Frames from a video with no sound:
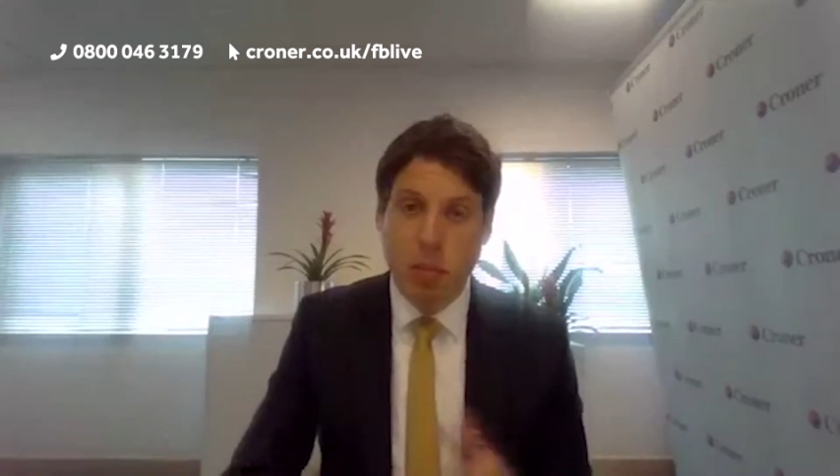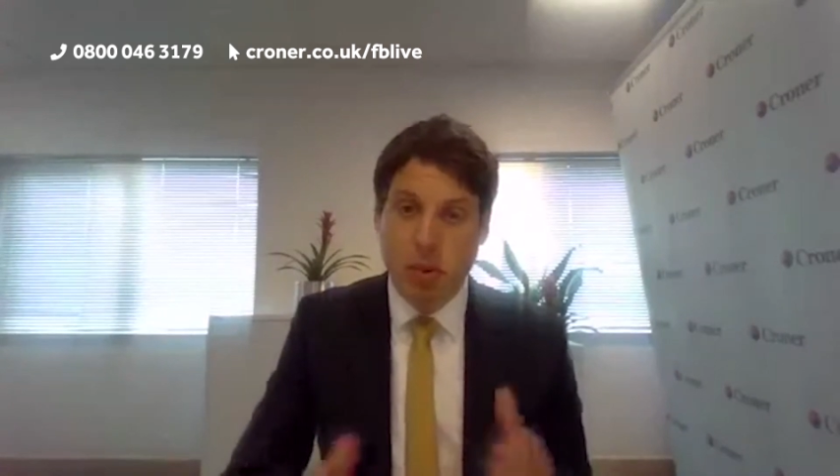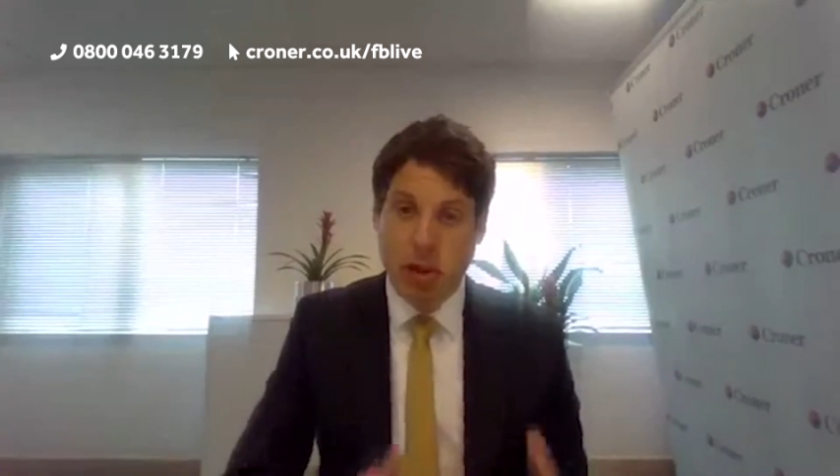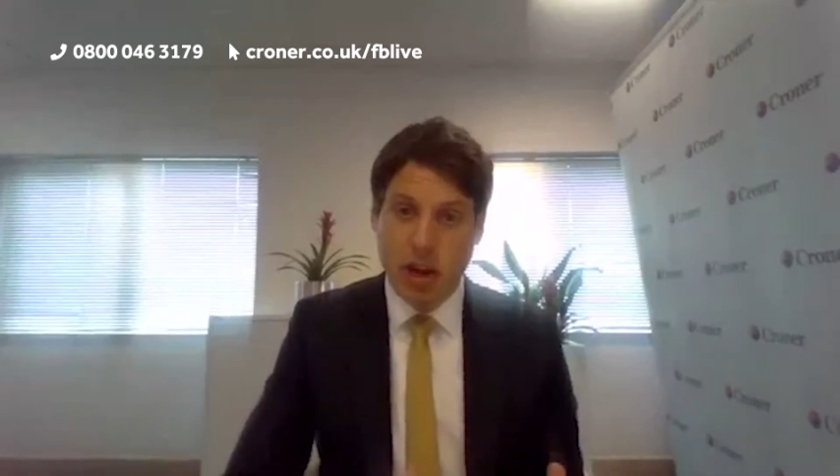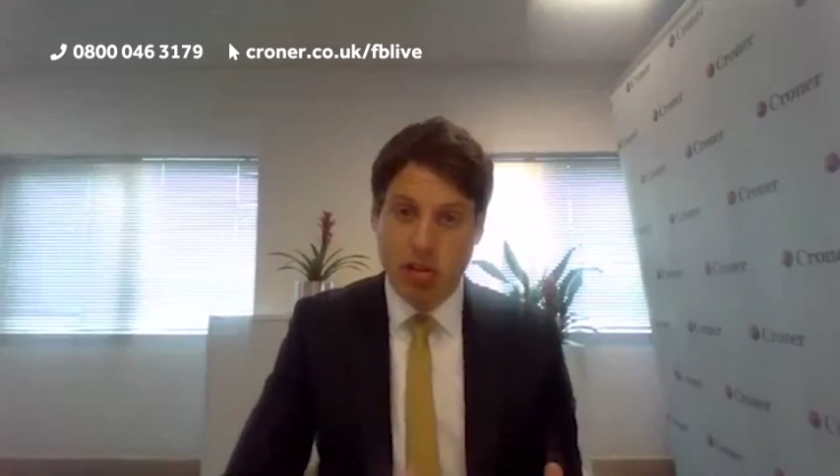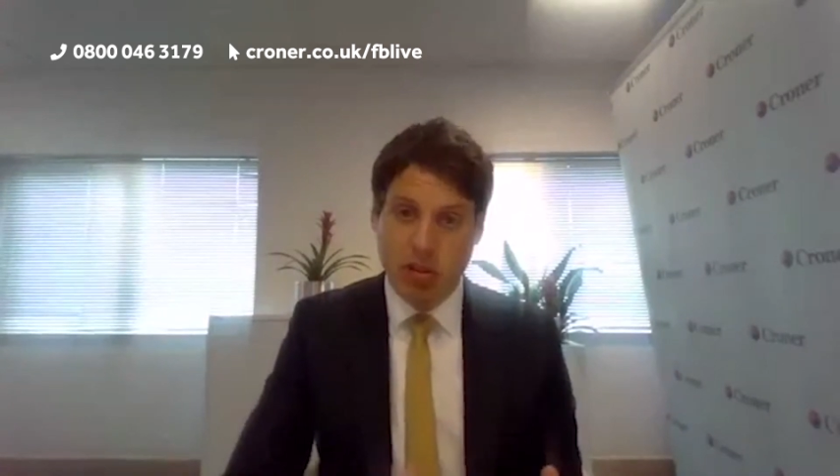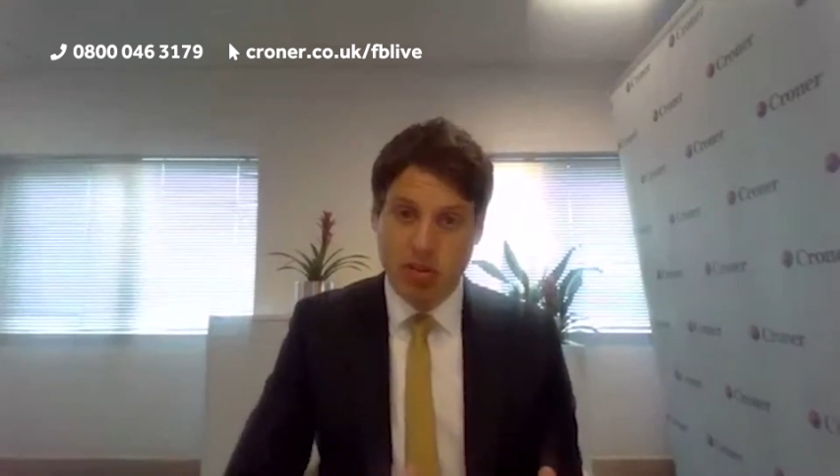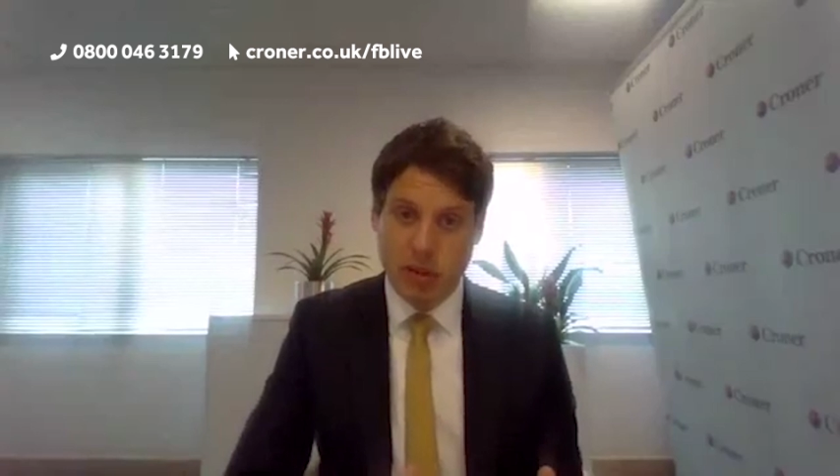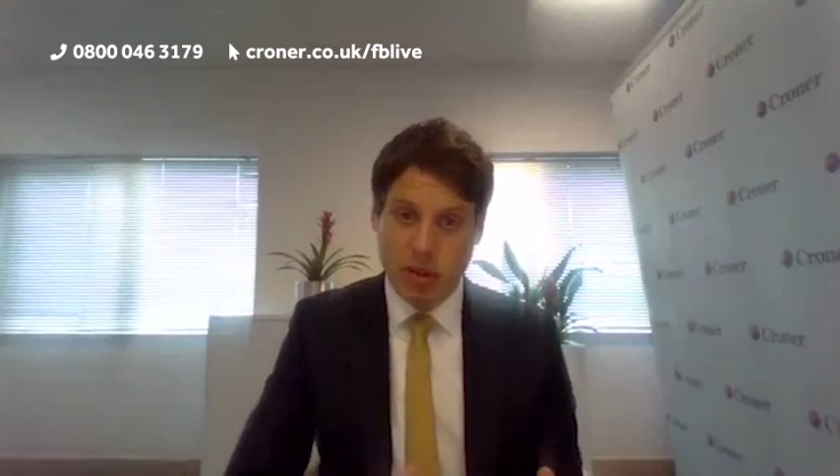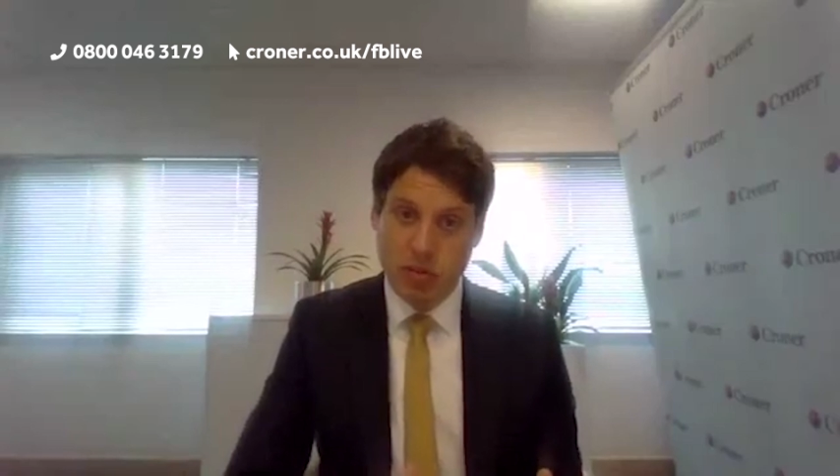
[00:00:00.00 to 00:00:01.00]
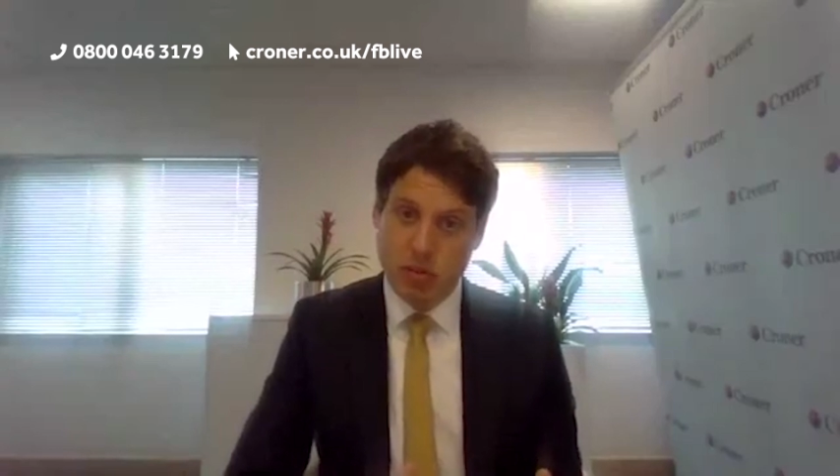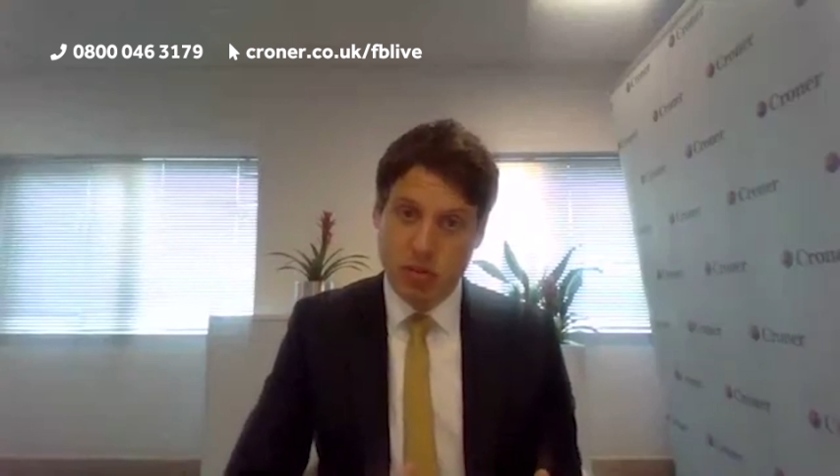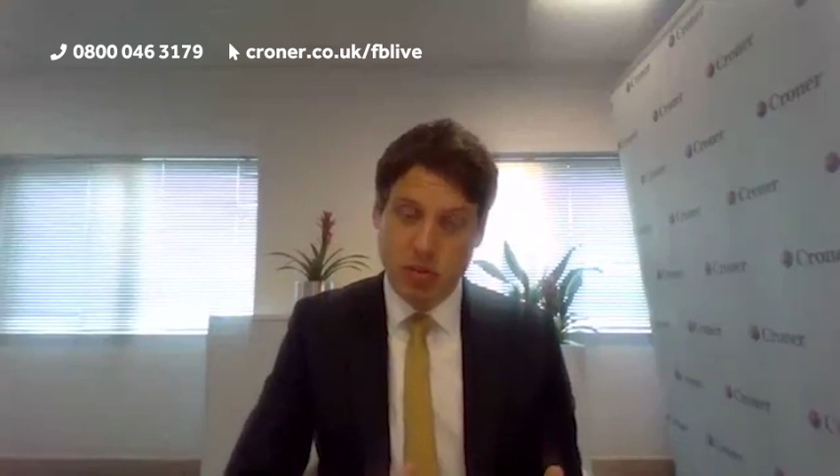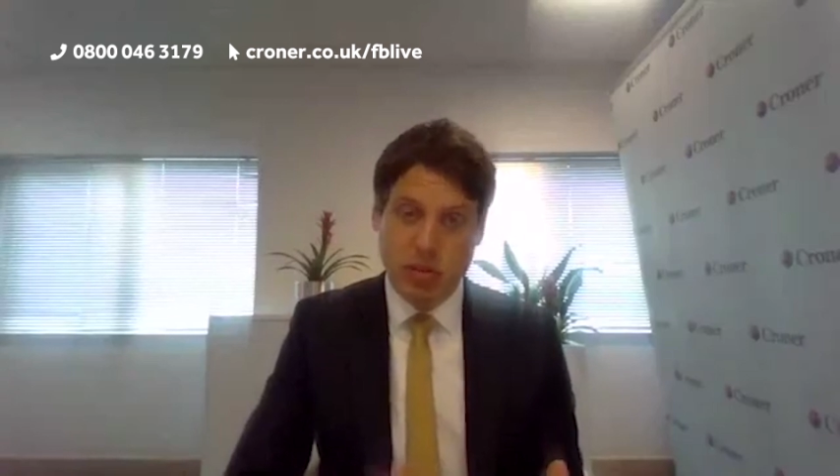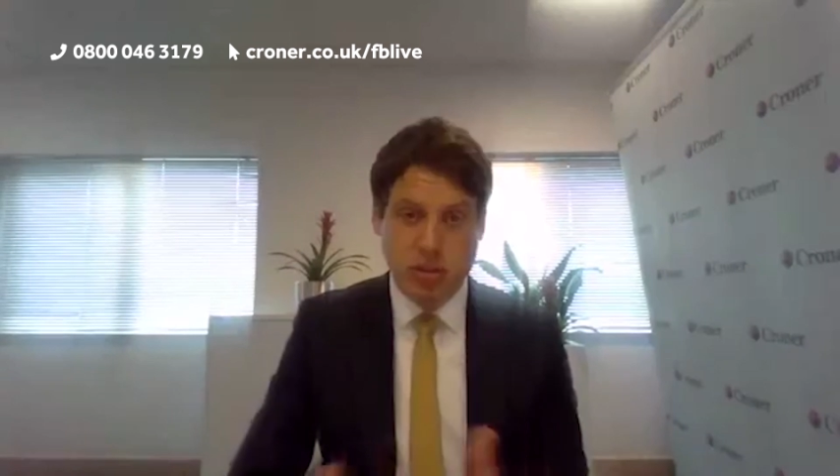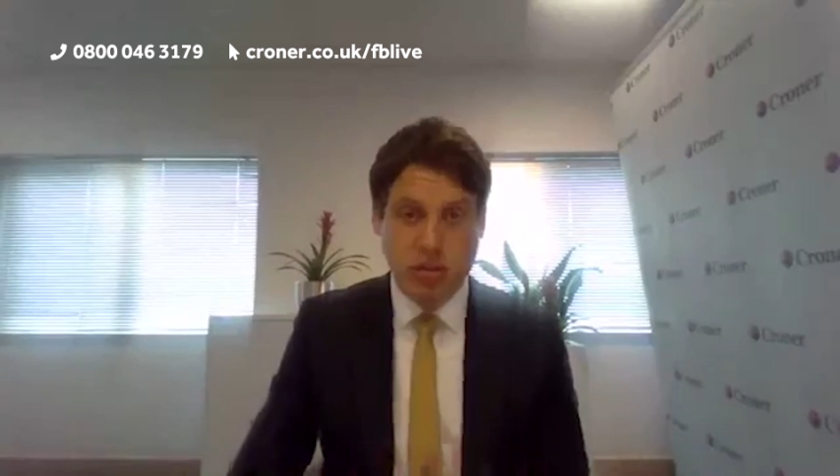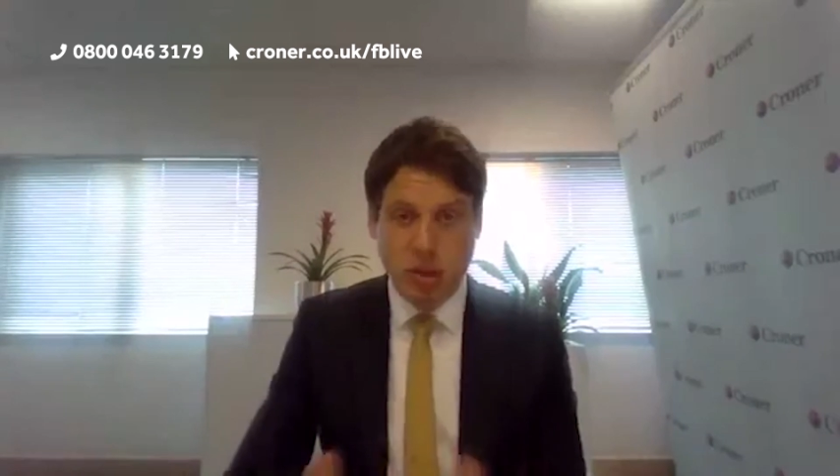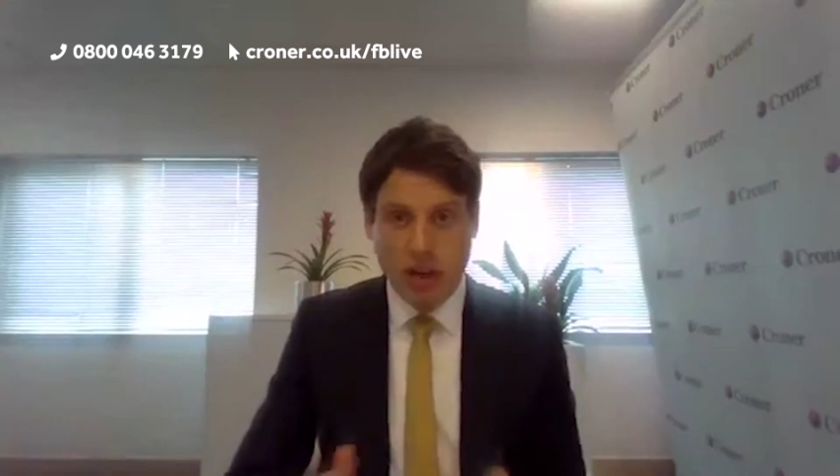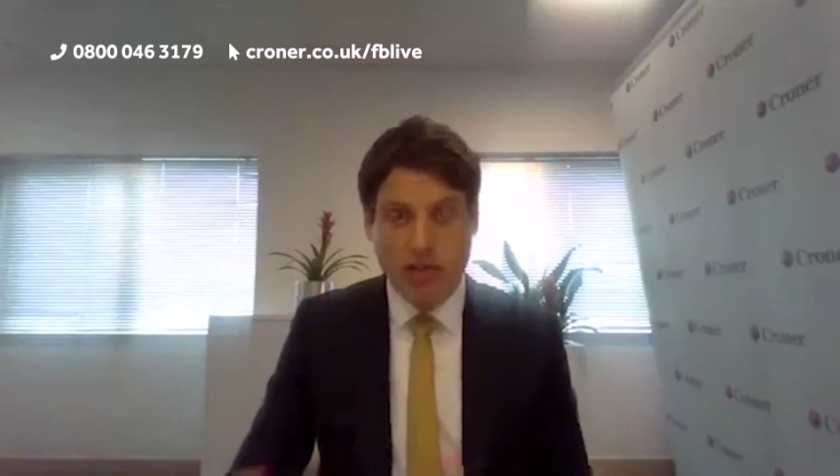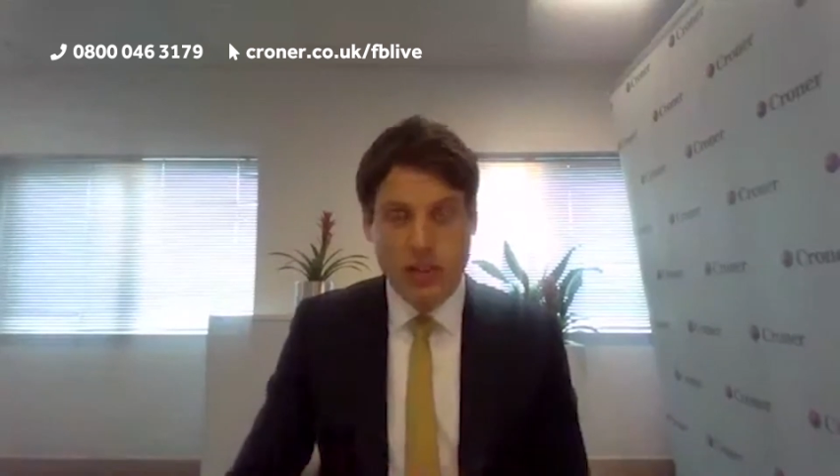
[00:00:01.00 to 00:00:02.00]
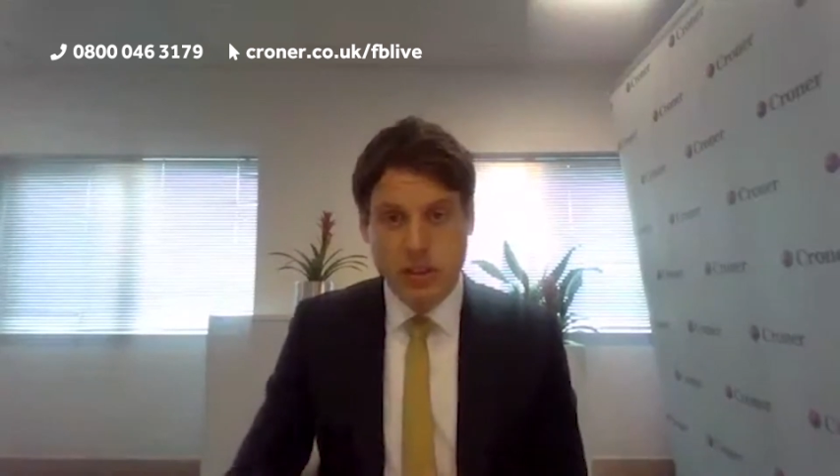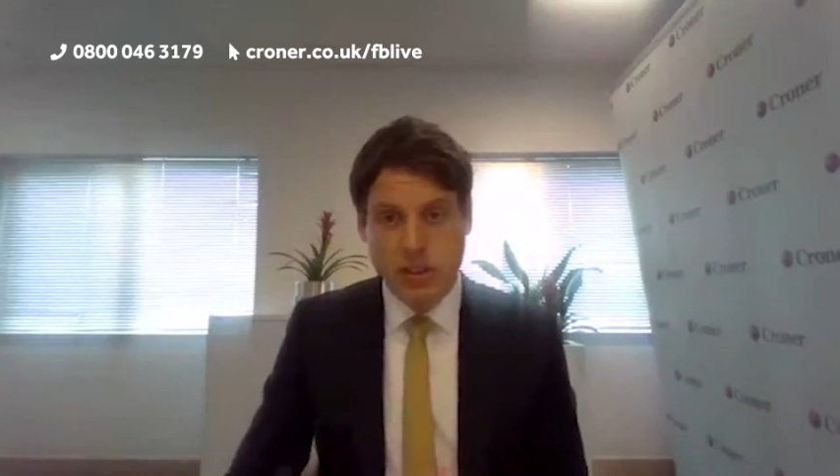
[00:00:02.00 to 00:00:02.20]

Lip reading: be paying out under furlough because you don't have